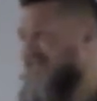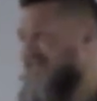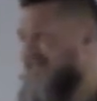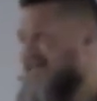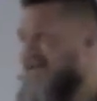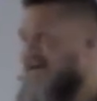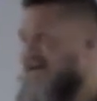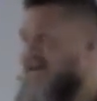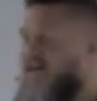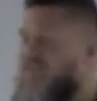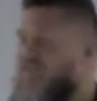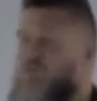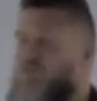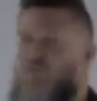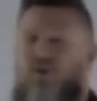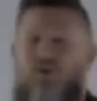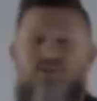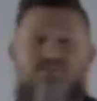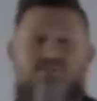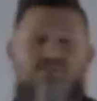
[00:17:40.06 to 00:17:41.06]
In other
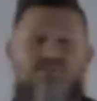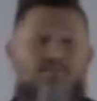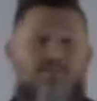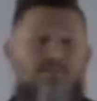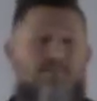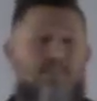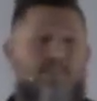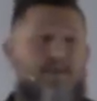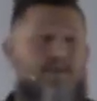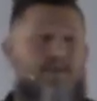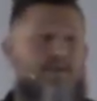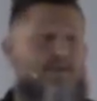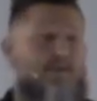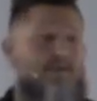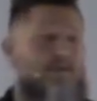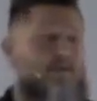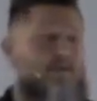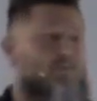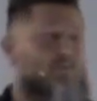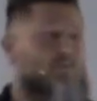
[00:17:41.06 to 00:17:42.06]
words,
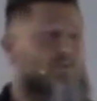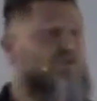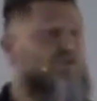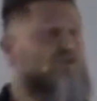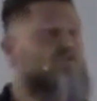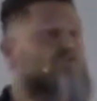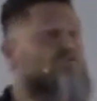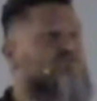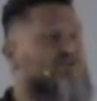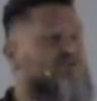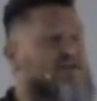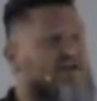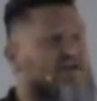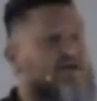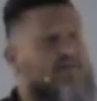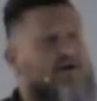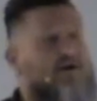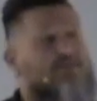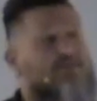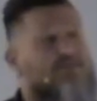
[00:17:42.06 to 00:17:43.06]
when you think
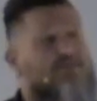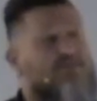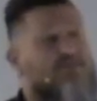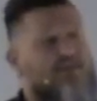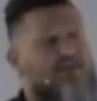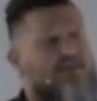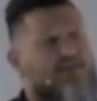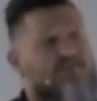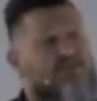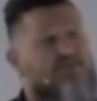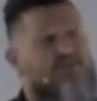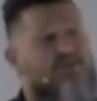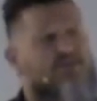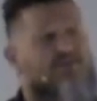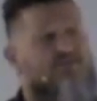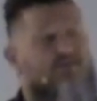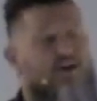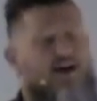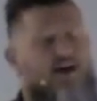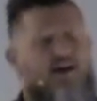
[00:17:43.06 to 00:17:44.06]
about the things that you've
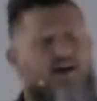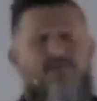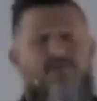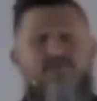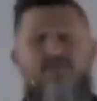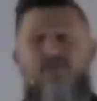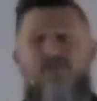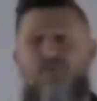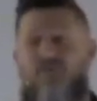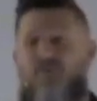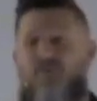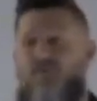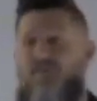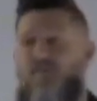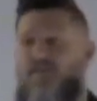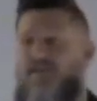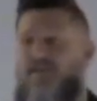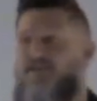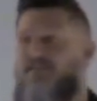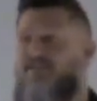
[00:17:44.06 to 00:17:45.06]
done or the
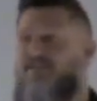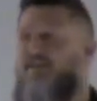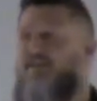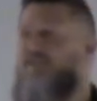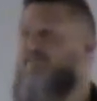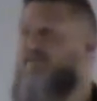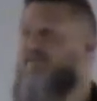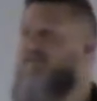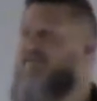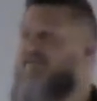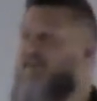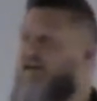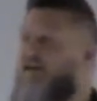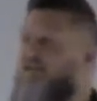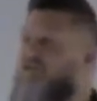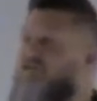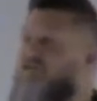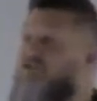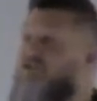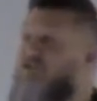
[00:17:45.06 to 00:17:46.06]
things that have been done
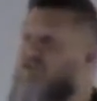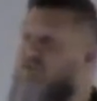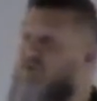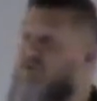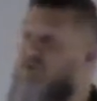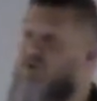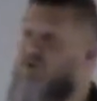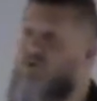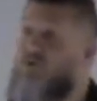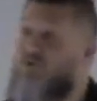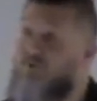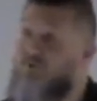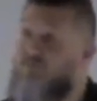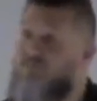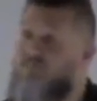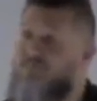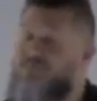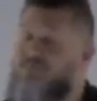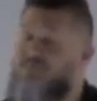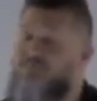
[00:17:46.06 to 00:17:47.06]
to you,
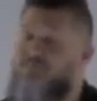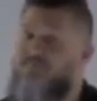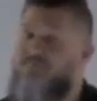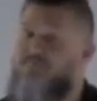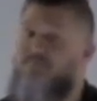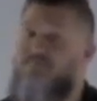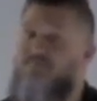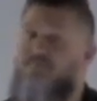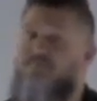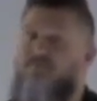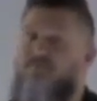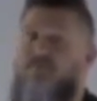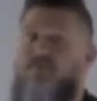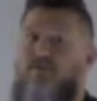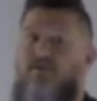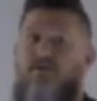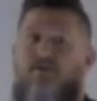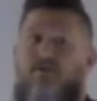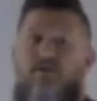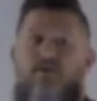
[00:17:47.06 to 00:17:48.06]

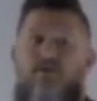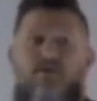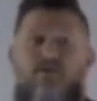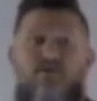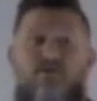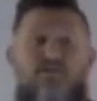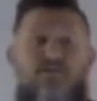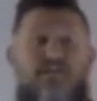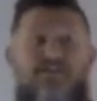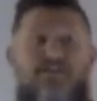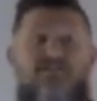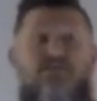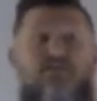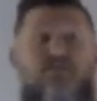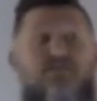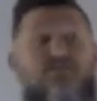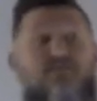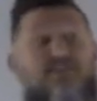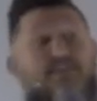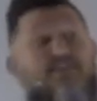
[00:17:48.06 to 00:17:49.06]
the things that
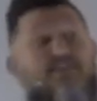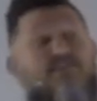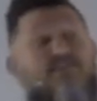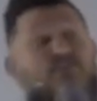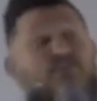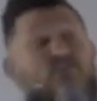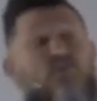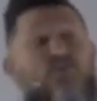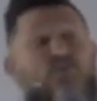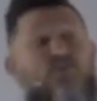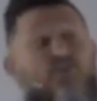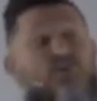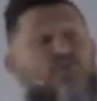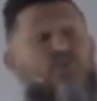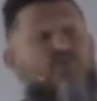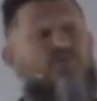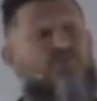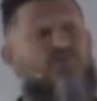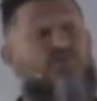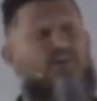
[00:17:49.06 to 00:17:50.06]
you didn't do and
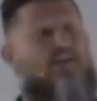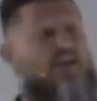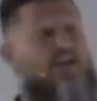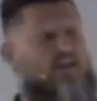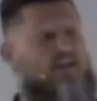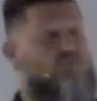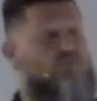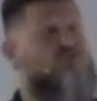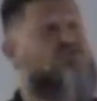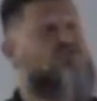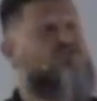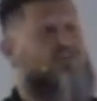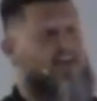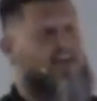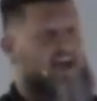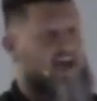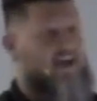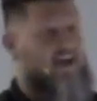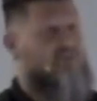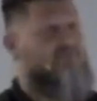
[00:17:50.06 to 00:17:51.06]
you felt like you should
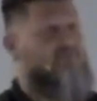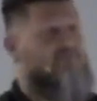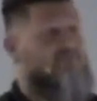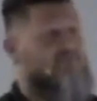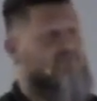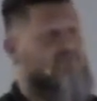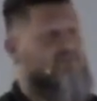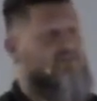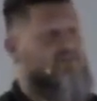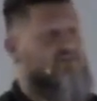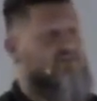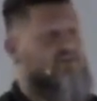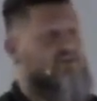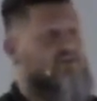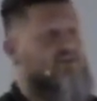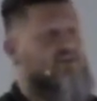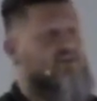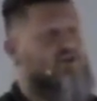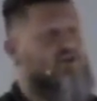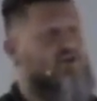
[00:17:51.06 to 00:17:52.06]
have,
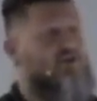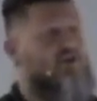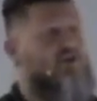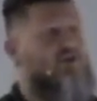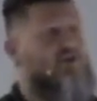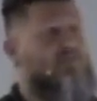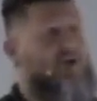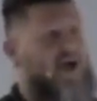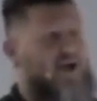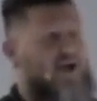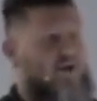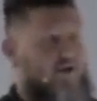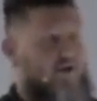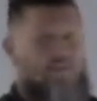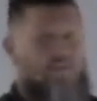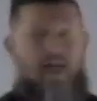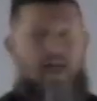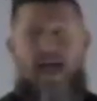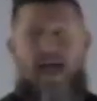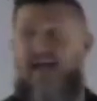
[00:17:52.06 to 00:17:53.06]
you can look back
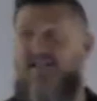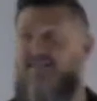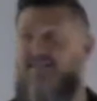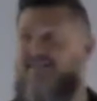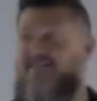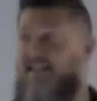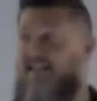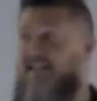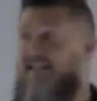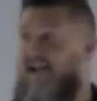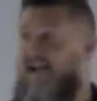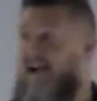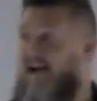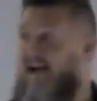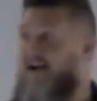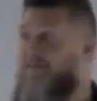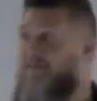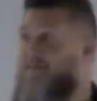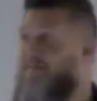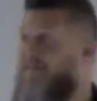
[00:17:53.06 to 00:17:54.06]
on that and say,
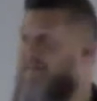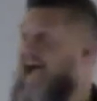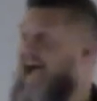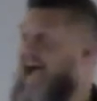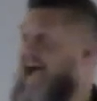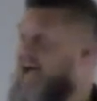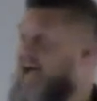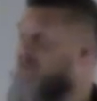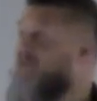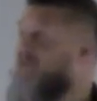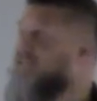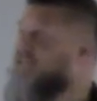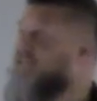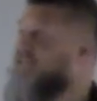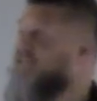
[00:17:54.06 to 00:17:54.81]
yeah, I was